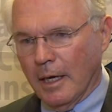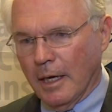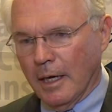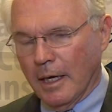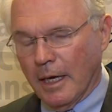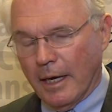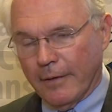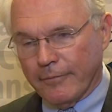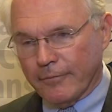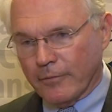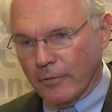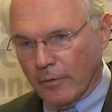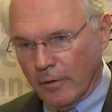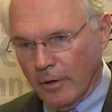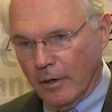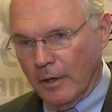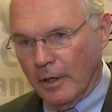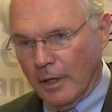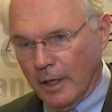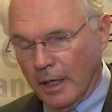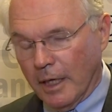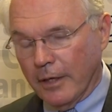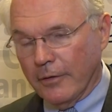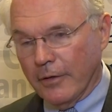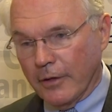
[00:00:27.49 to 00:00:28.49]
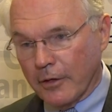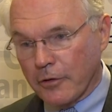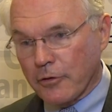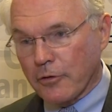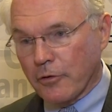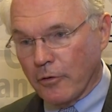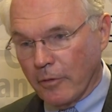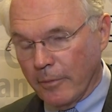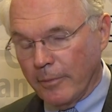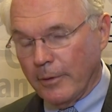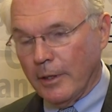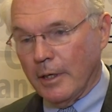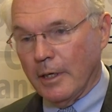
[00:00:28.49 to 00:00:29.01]
After all, I think
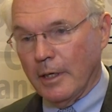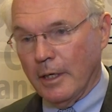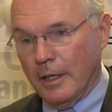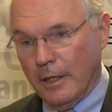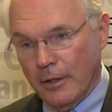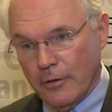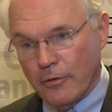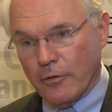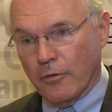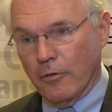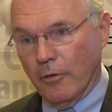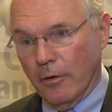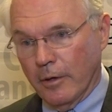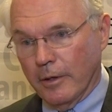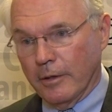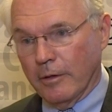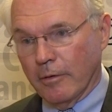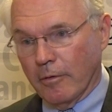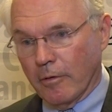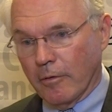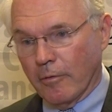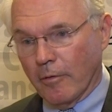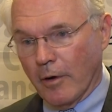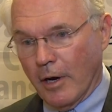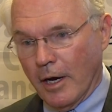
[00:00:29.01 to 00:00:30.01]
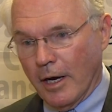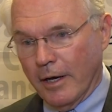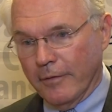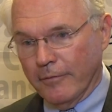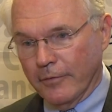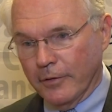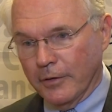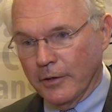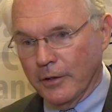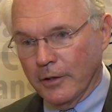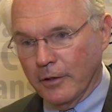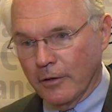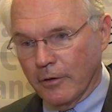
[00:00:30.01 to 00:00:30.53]
Serbia is going to arrive
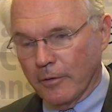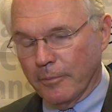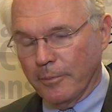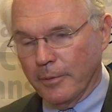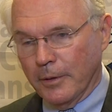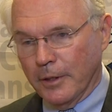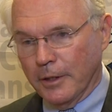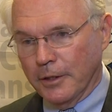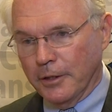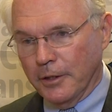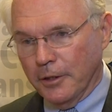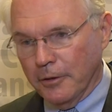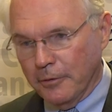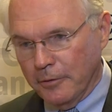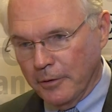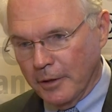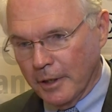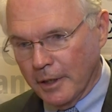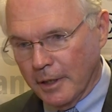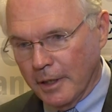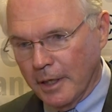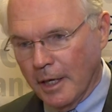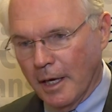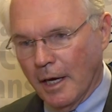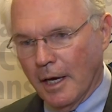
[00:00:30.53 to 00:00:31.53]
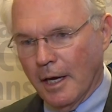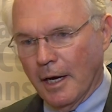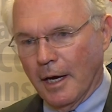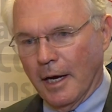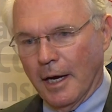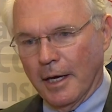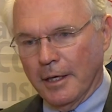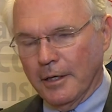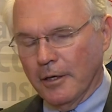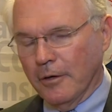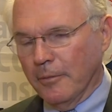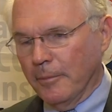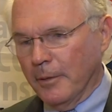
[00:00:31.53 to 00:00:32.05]
in the European Union.
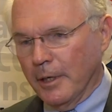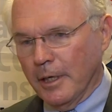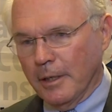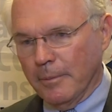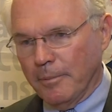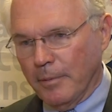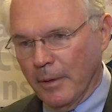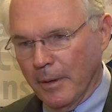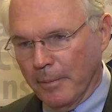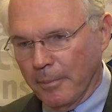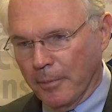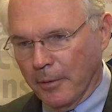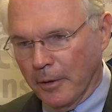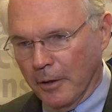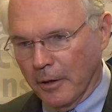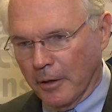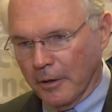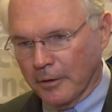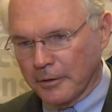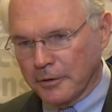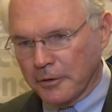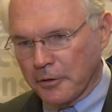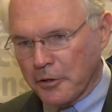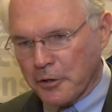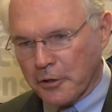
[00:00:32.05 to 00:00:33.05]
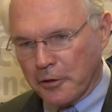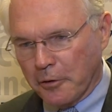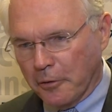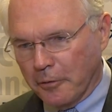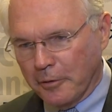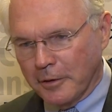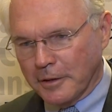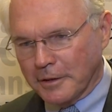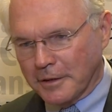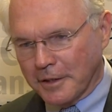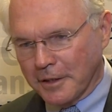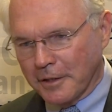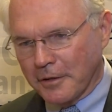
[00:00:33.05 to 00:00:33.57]
I know many people are
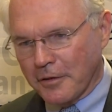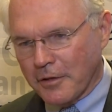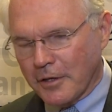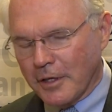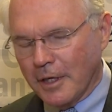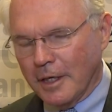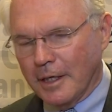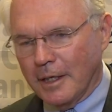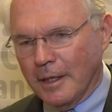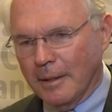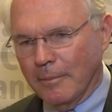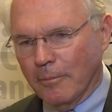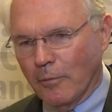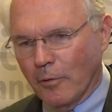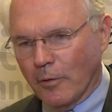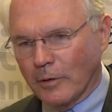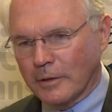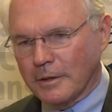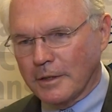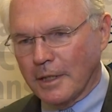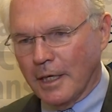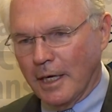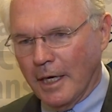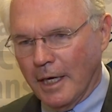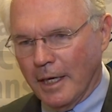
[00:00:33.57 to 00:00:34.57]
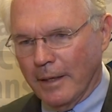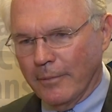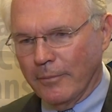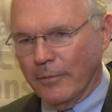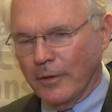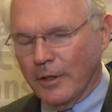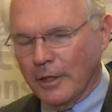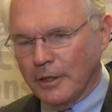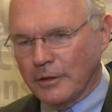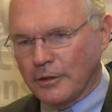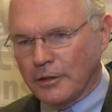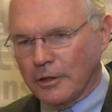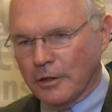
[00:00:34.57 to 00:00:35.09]
discouraged. It's taking more time
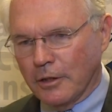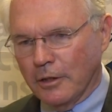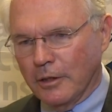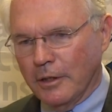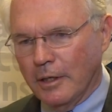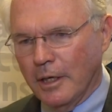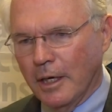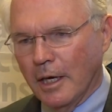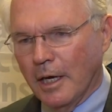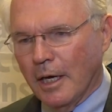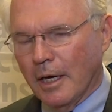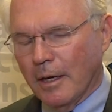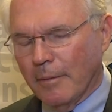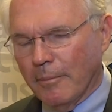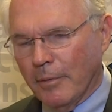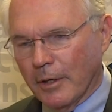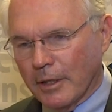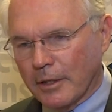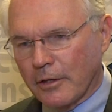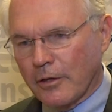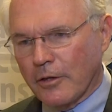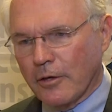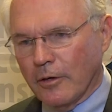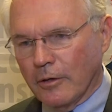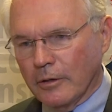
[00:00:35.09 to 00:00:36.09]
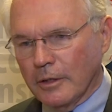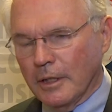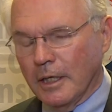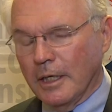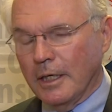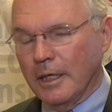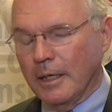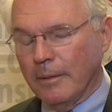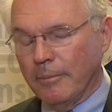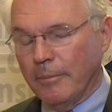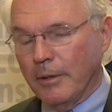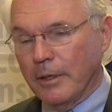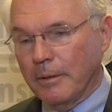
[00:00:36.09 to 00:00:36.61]
than it should. But
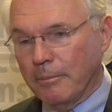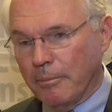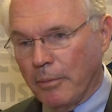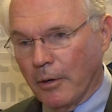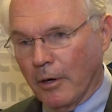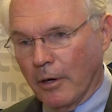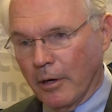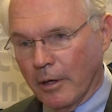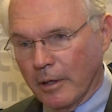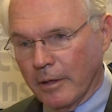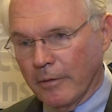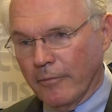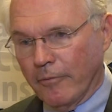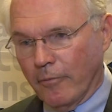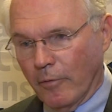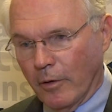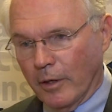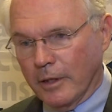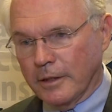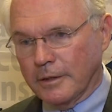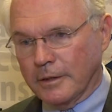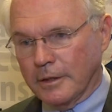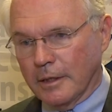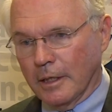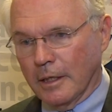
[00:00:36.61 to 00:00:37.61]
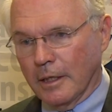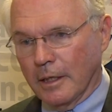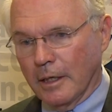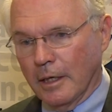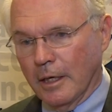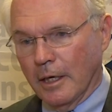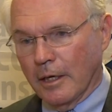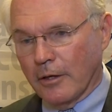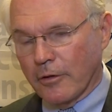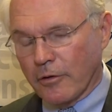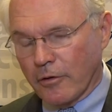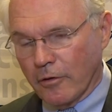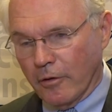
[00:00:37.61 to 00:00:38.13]
certainly a big part of what
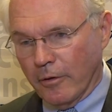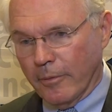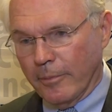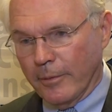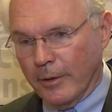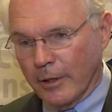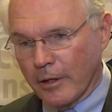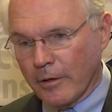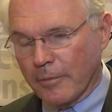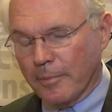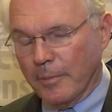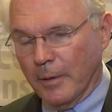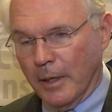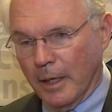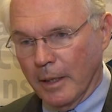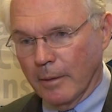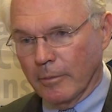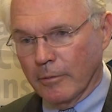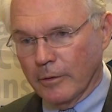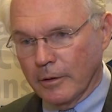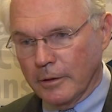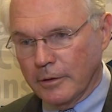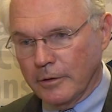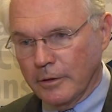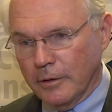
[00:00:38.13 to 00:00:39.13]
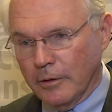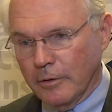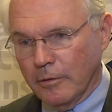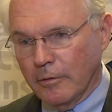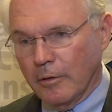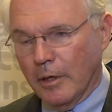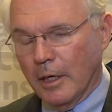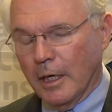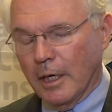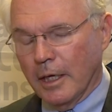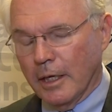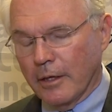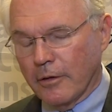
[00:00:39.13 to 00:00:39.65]
Serbia has been able to do
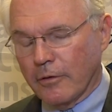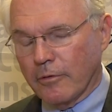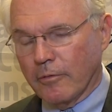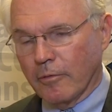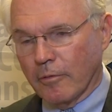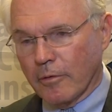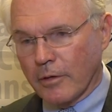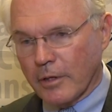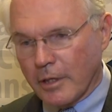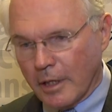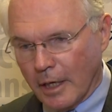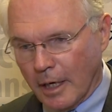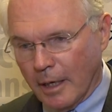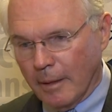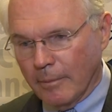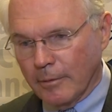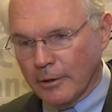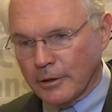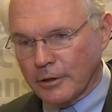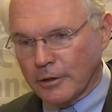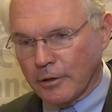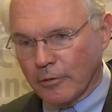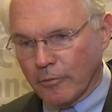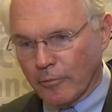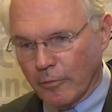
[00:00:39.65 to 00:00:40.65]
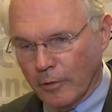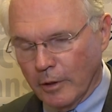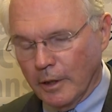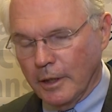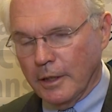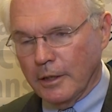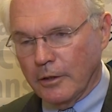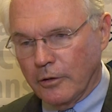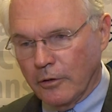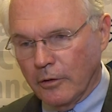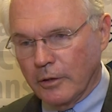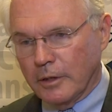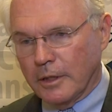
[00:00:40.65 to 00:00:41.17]
is to establish a really
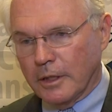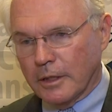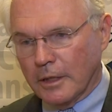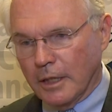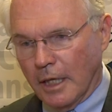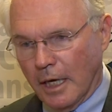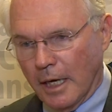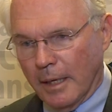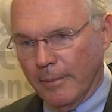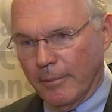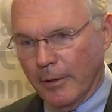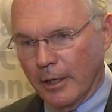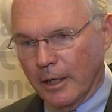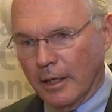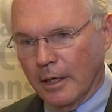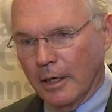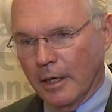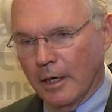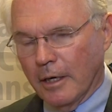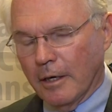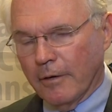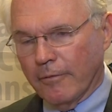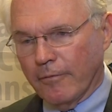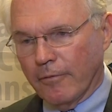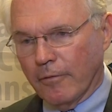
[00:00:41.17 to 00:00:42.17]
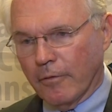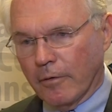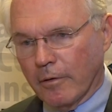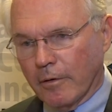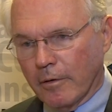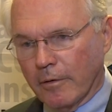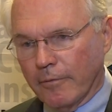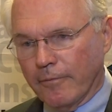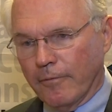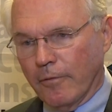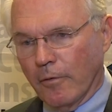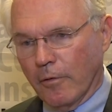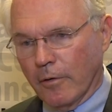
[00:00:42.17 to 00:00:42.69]
good climate
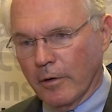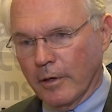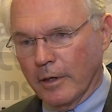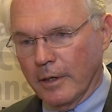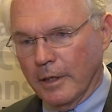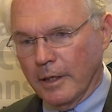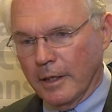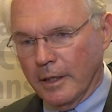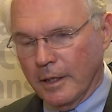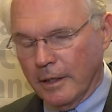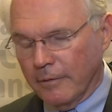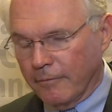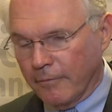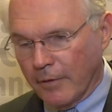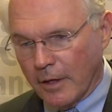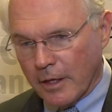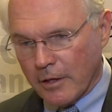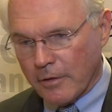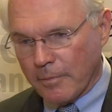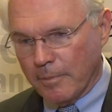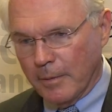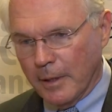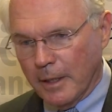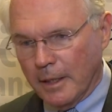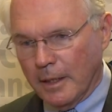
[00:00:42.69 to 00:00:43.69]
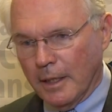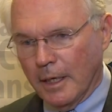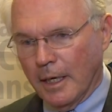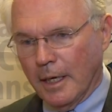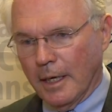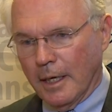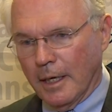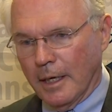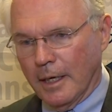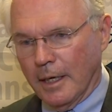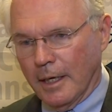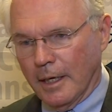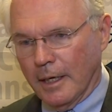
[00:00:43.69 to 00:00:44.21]
for foreign investment.
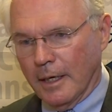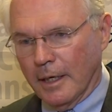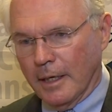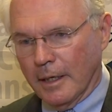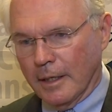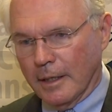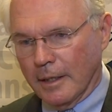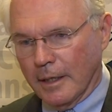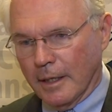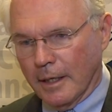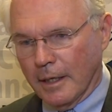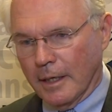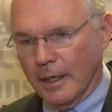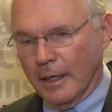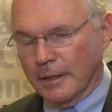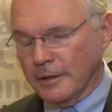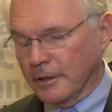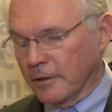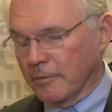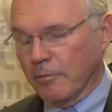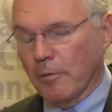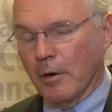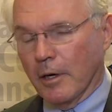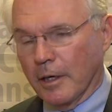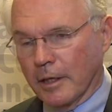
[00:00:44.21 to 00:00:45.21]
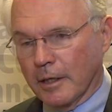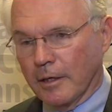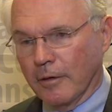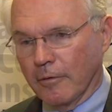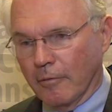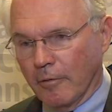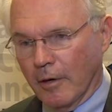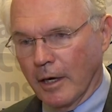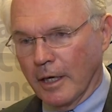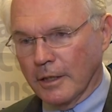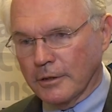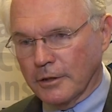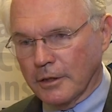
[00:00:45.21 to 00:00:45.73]
And I just want to
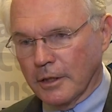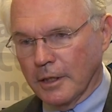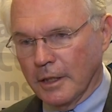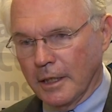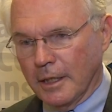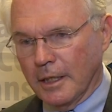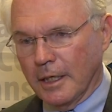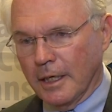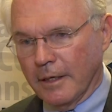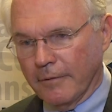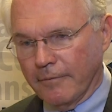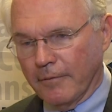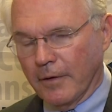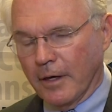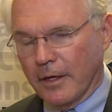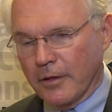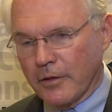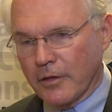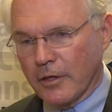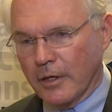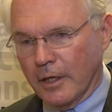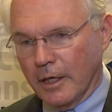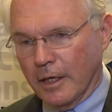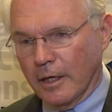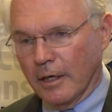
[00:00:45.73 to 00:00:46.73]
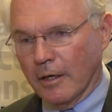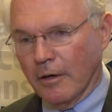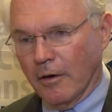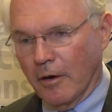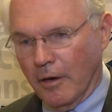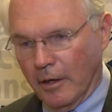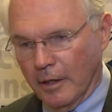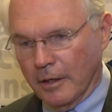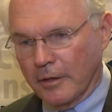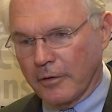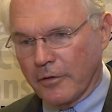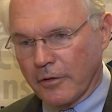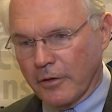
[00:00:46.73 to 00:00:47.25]
congratulate FIC on
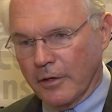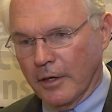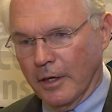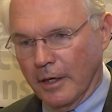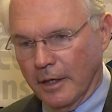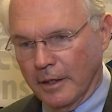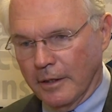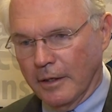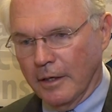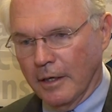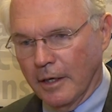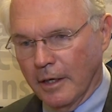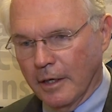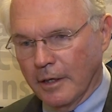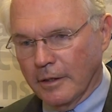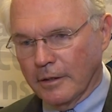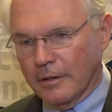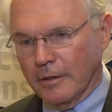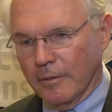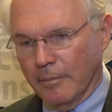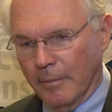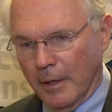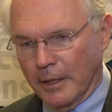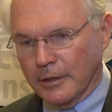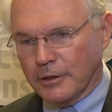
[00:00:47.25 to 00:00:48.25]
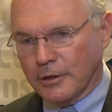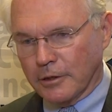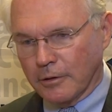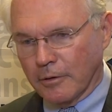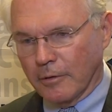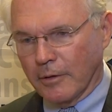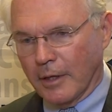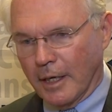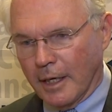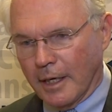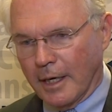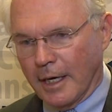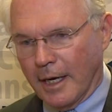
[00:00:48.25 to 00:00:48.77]
all it's done to make sure
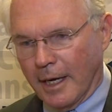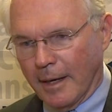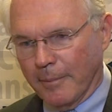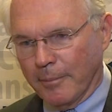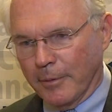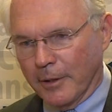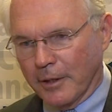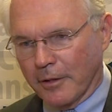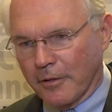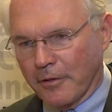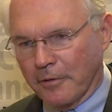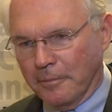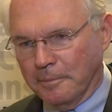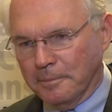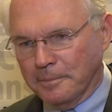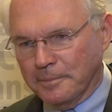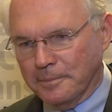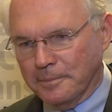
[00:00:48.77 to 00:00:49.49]
that happens.